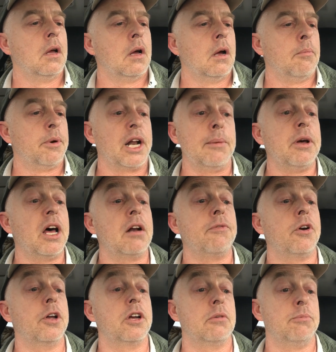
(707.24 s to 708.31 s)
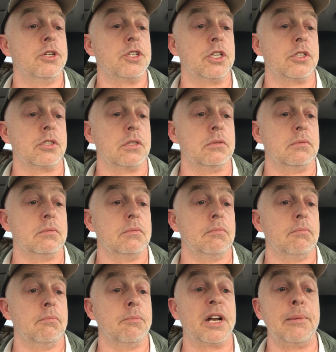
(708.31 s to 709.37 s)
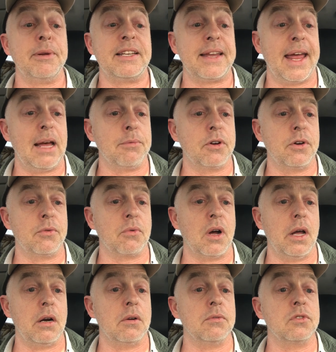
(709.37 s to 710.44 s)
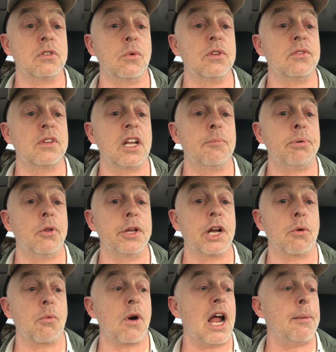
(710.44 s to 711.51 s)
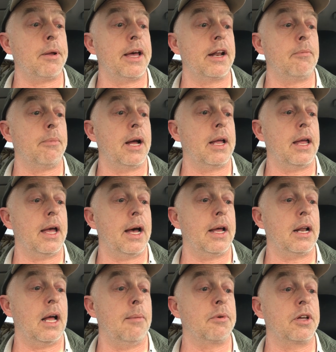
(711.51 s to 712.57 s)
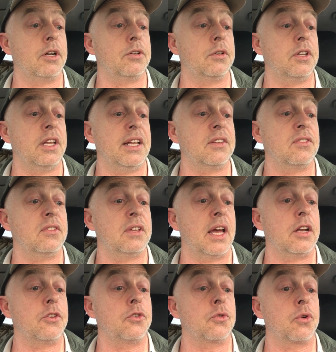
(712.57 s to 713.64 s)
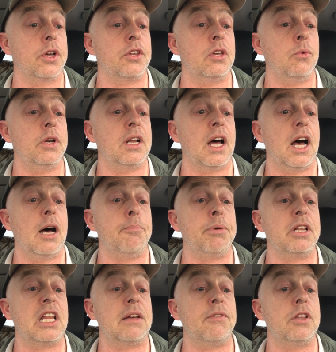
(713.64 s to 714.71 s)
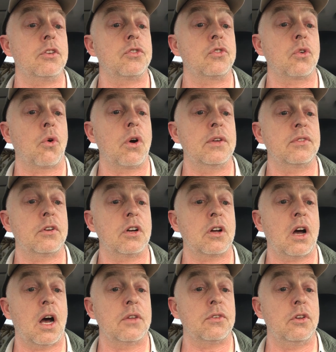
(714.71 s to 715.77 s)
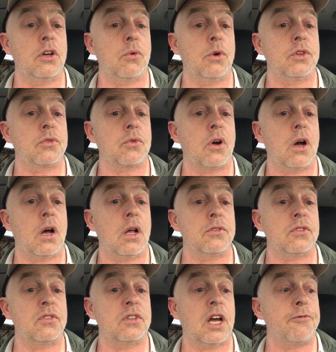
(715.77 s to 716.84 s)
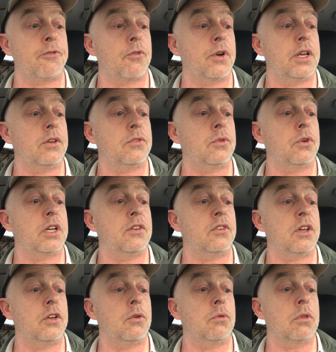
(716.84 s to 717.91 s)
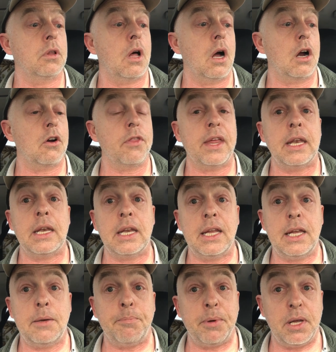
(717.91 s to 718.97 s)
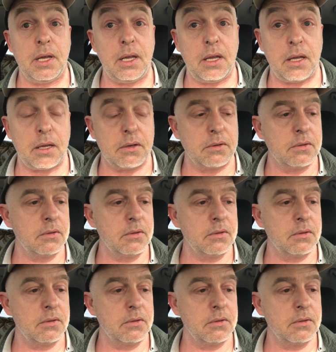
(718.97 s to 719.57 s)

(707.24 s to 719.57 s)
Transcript: But I'm not a very good magician, but I'm a damn good writer, so instead of pulling a rabbit out of my hat, I'm going to instead trick you into unbelieving the stories that are causing your withdrawal, suffering to continue longer than need be.